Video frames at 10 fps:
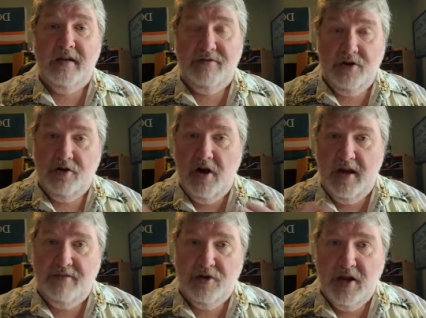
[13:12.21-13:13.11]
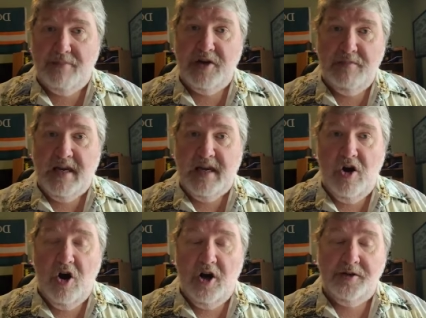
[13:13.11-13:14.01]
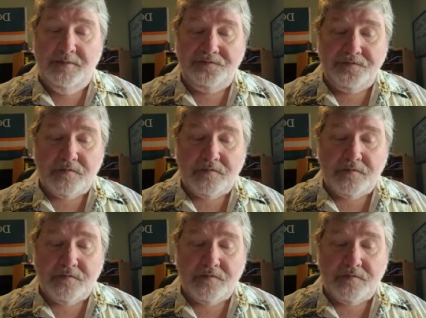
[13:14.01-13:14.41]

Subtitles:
if you happen to be on